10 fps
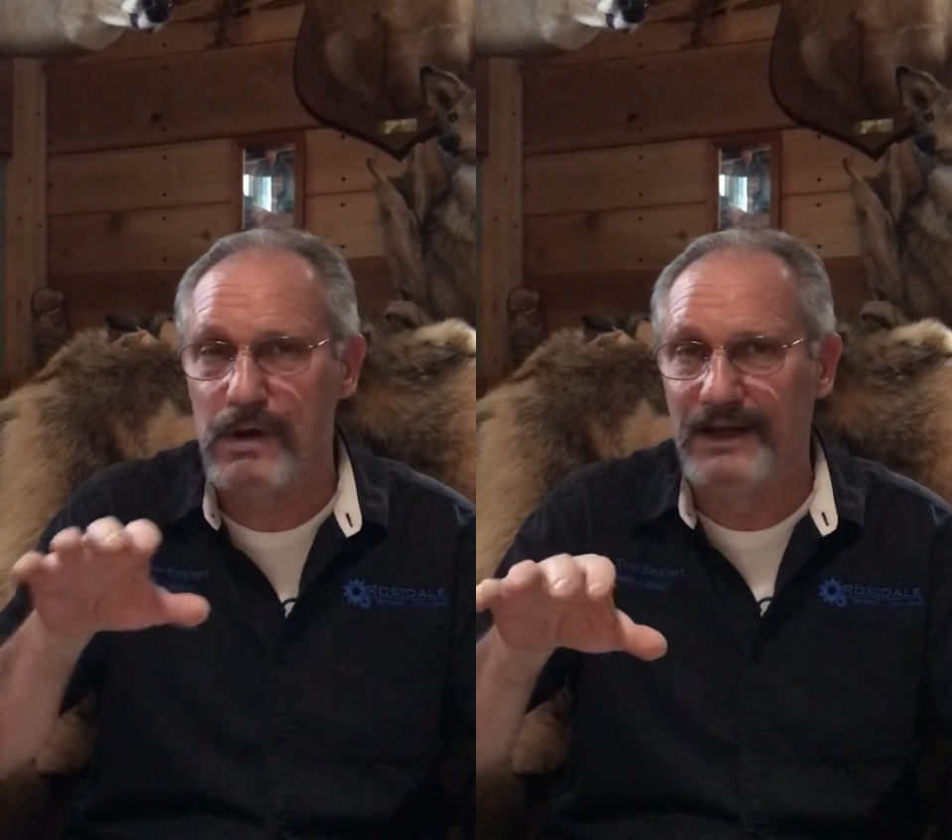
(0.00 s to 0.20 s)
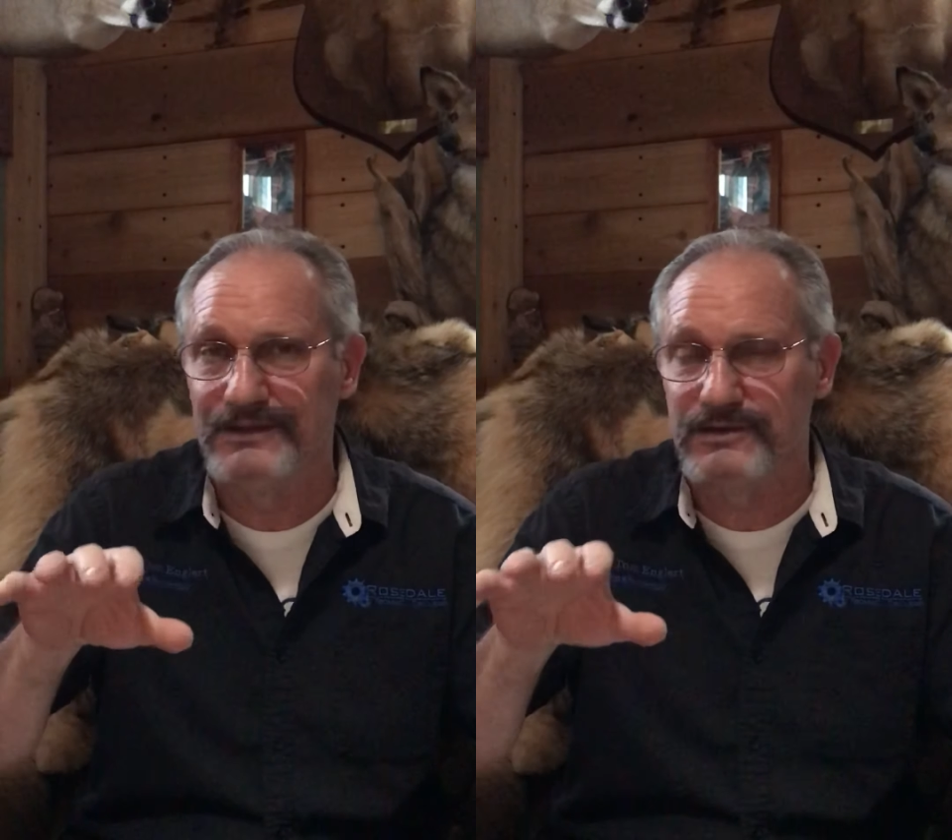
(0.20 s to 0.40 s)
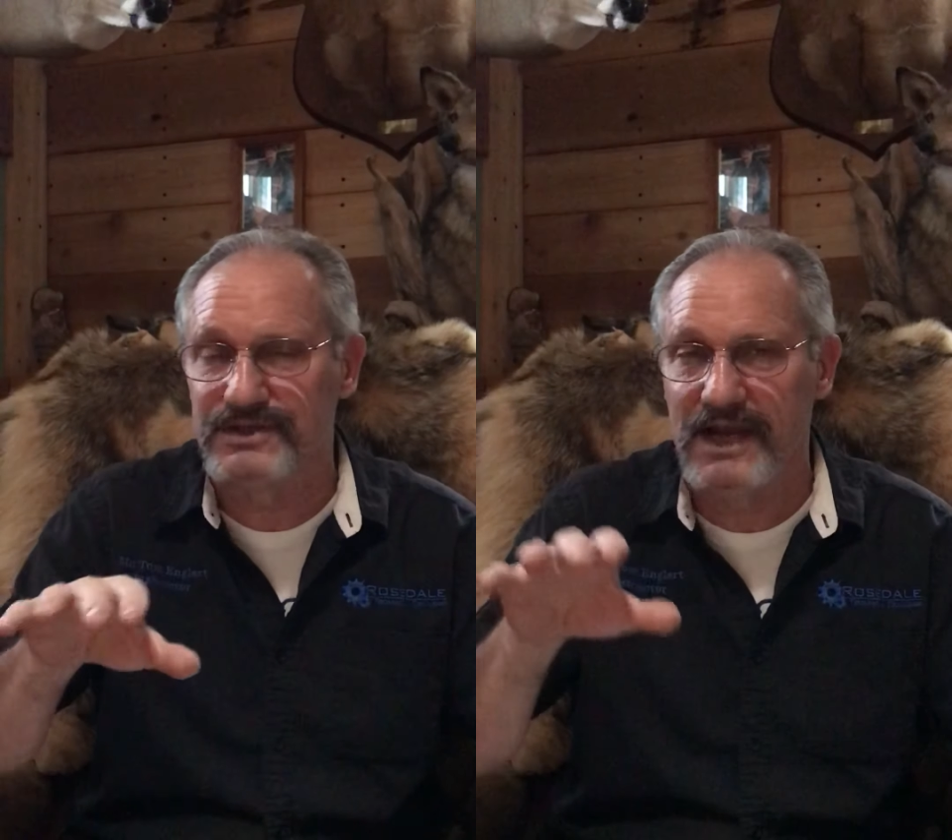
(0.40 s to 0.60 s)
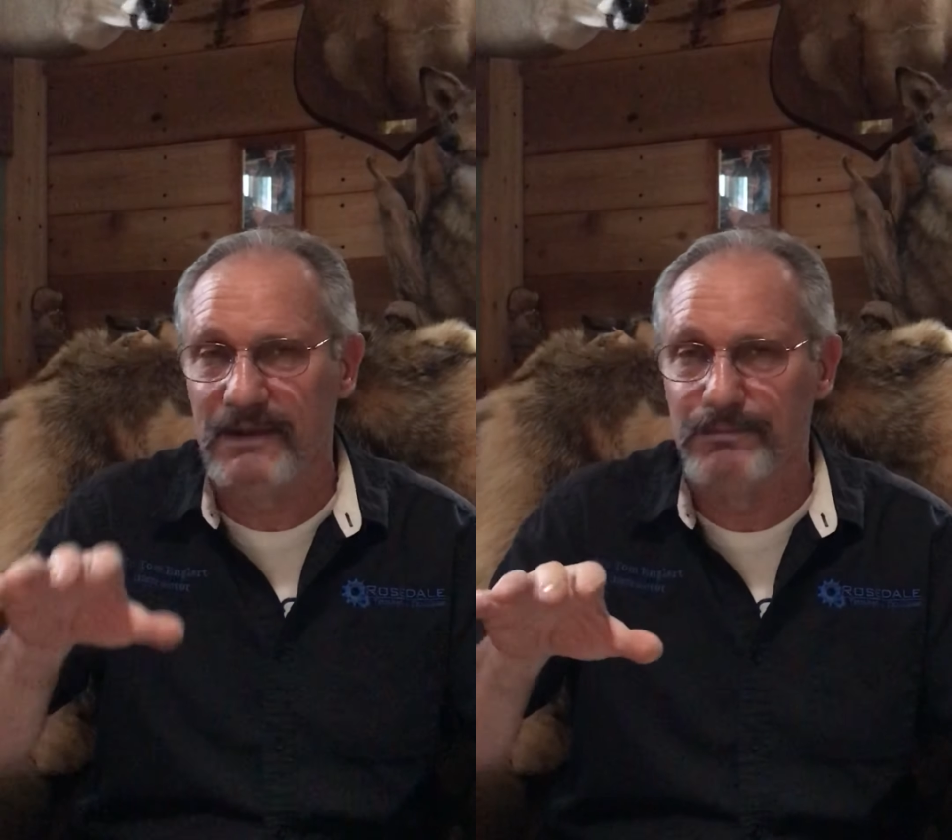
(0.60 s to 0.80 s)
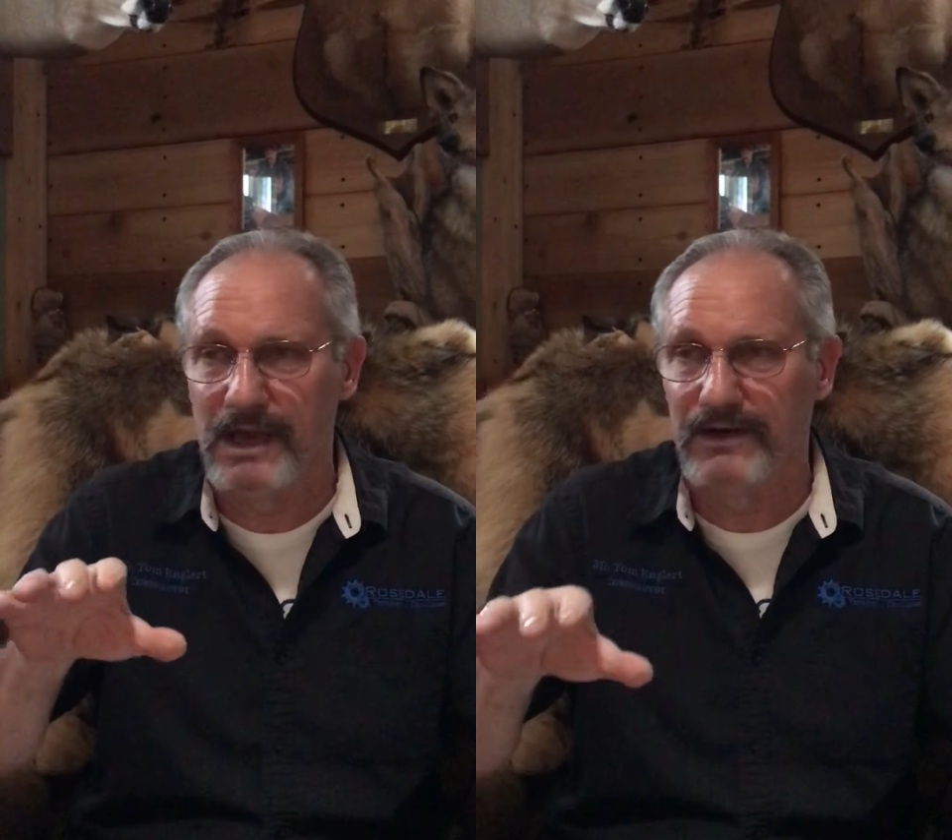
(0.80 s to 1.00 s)

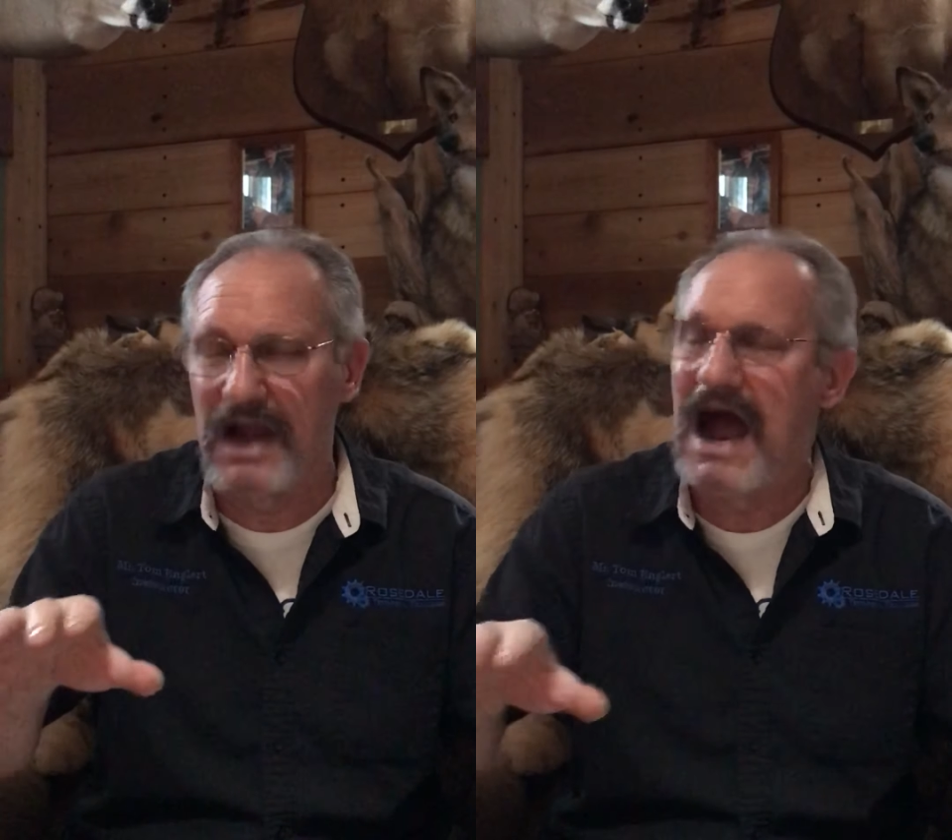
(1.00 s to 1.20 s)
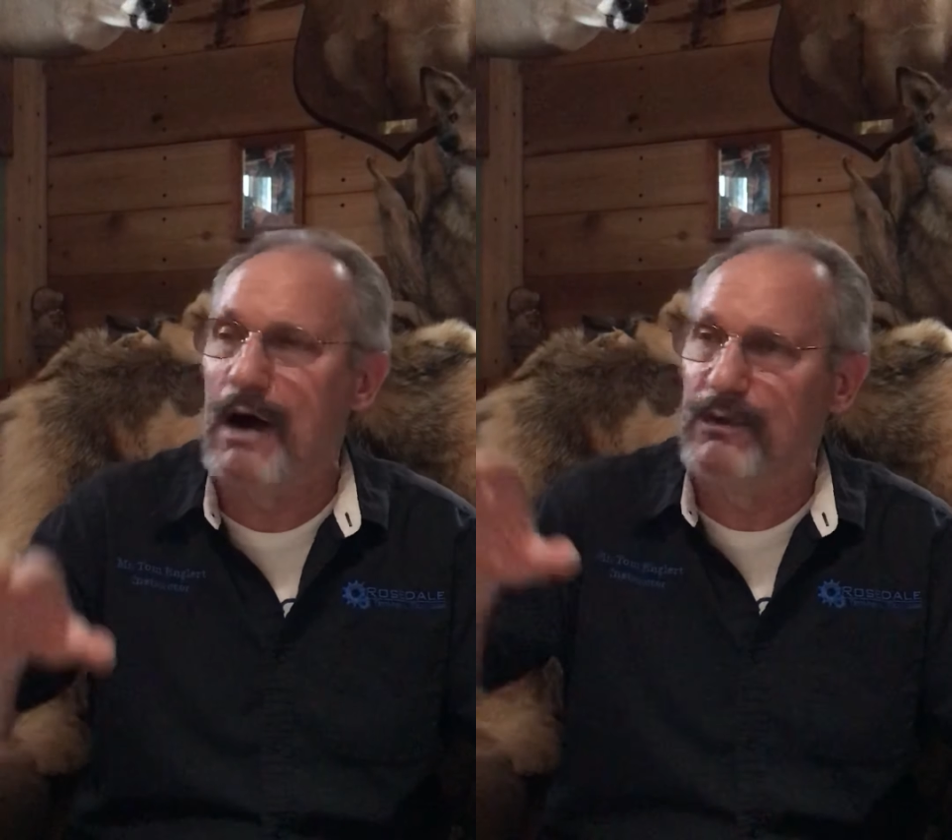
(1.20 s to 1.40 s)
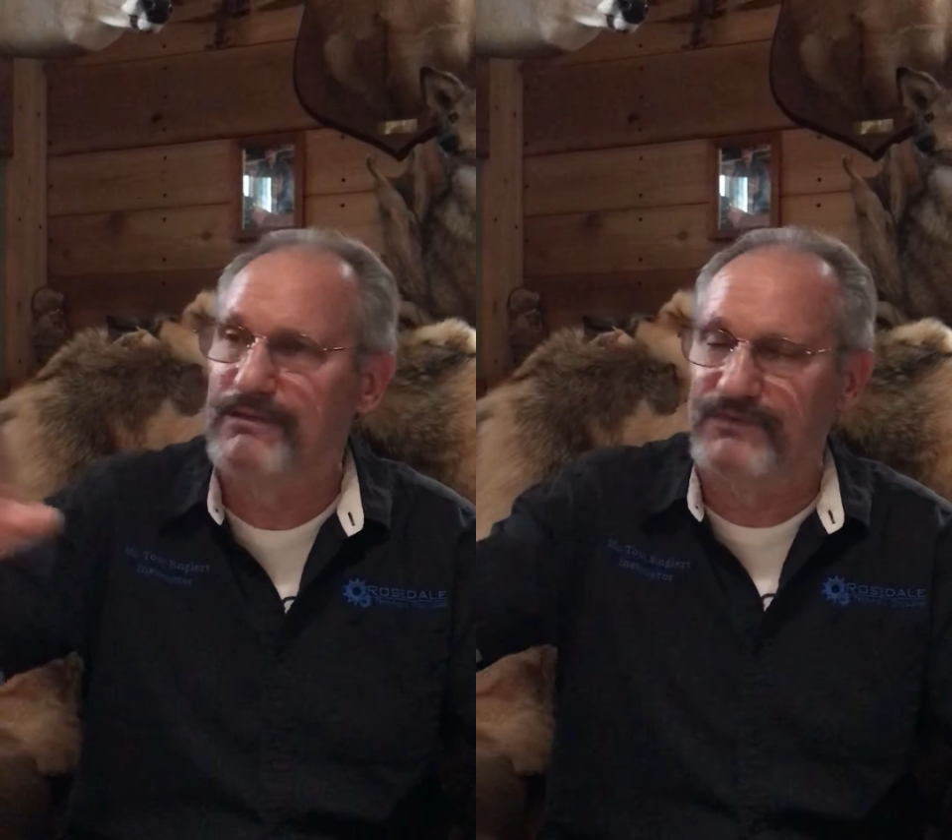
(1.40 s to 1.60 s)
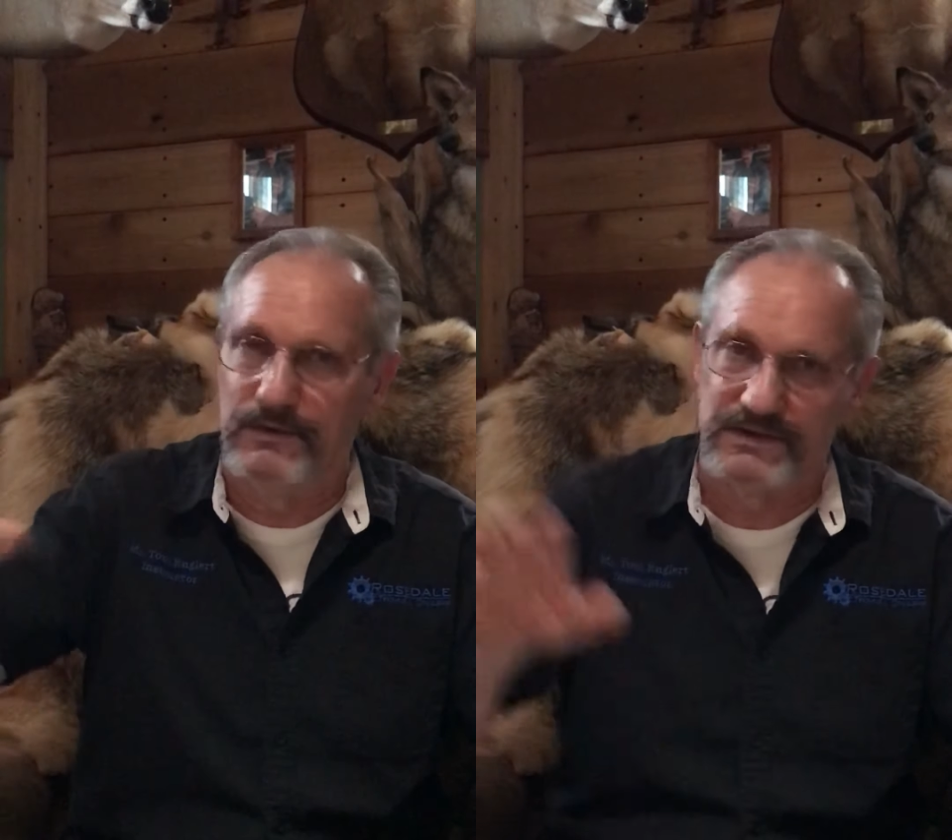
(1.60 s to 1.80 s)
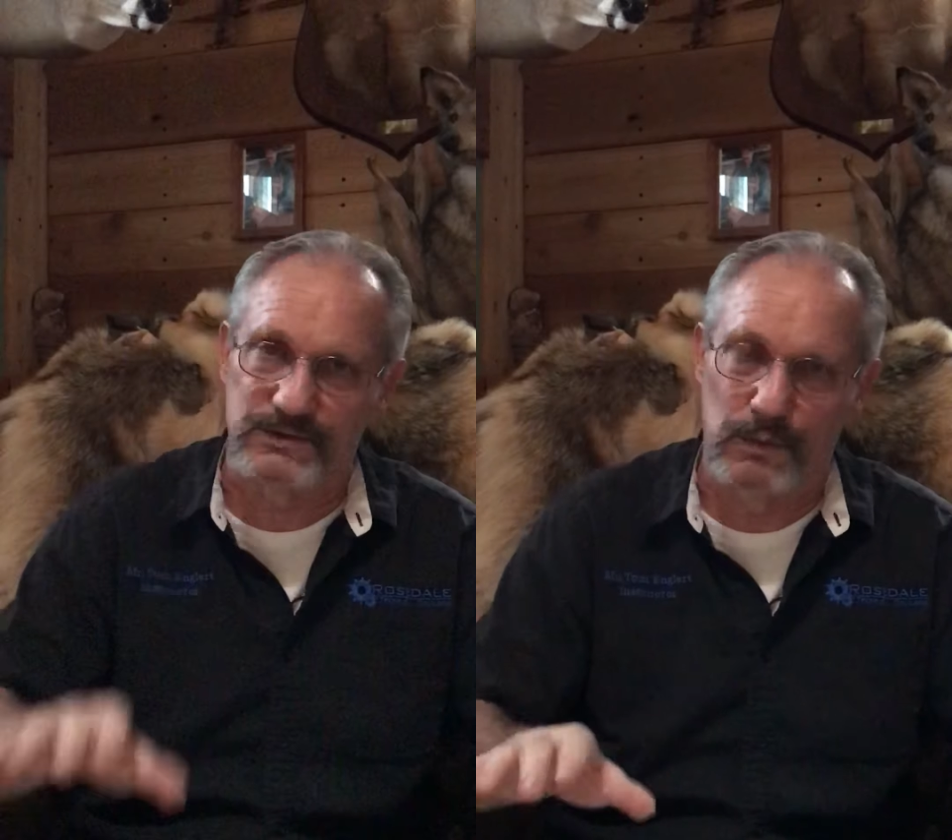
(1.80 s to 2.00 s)
understand better how a
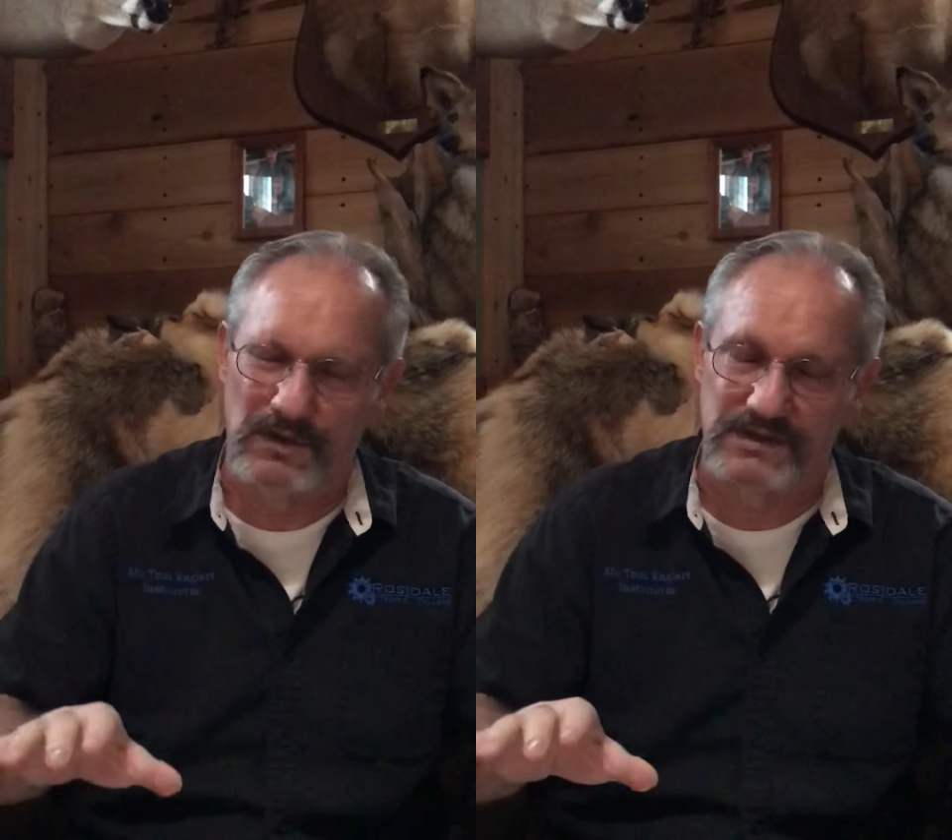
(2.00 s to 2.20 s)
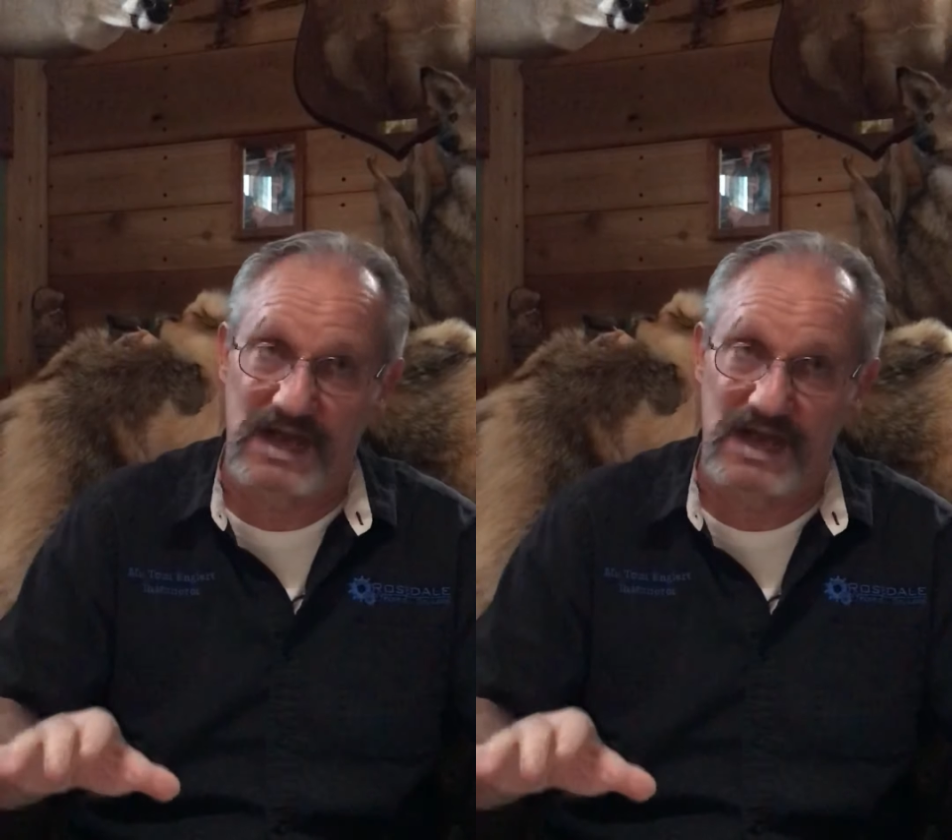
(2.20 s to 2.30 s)
furnace works,